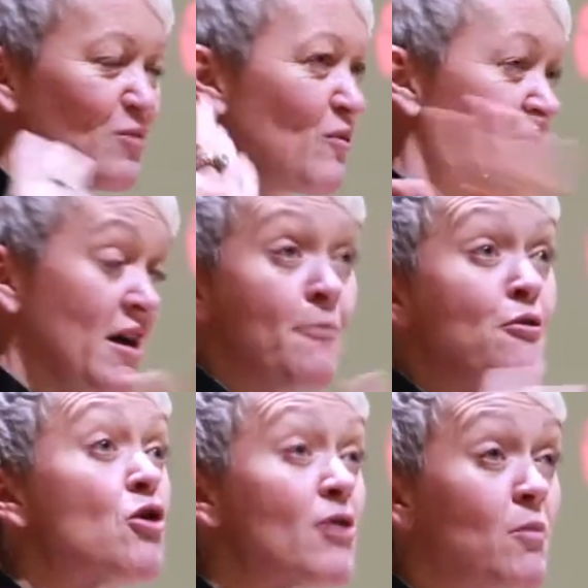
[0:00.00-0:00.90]
we, a
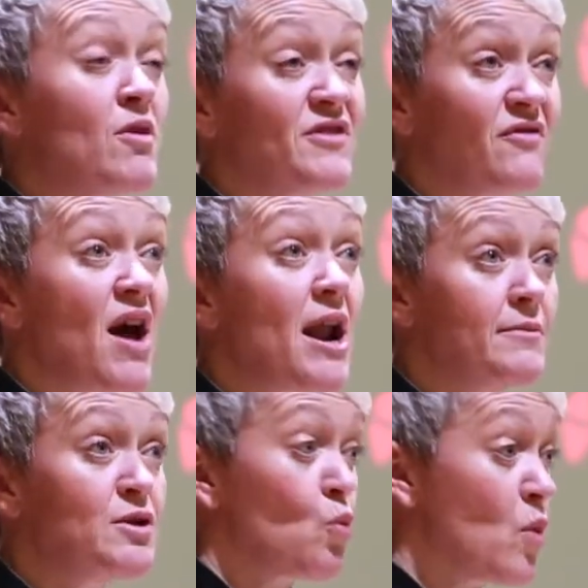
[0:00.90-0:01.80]
program we've
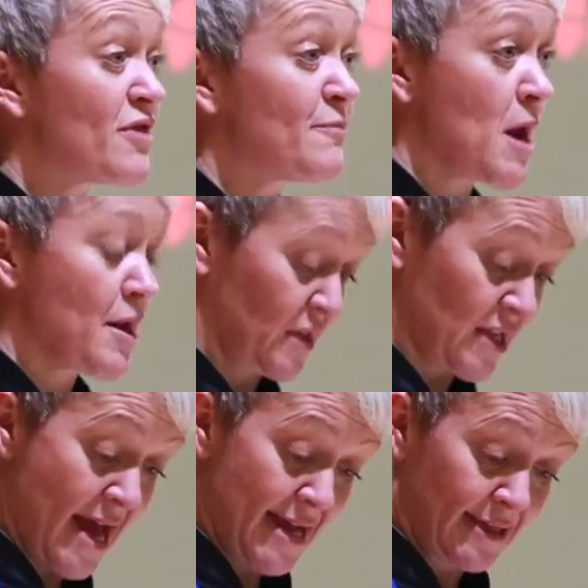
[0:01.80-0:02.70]
developed with Plus
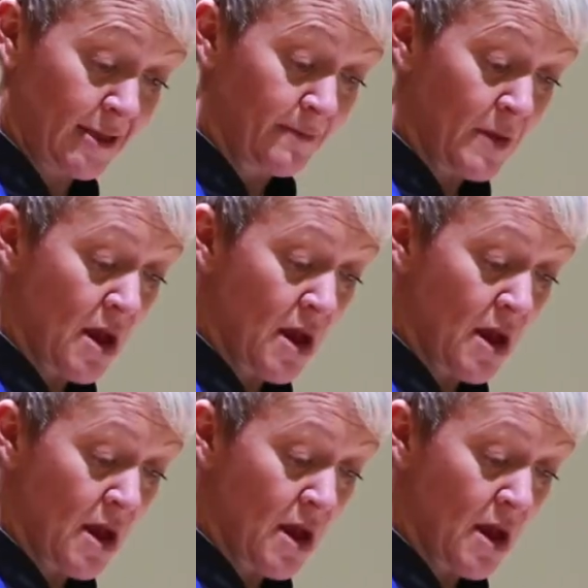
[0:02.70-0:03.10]
Tate.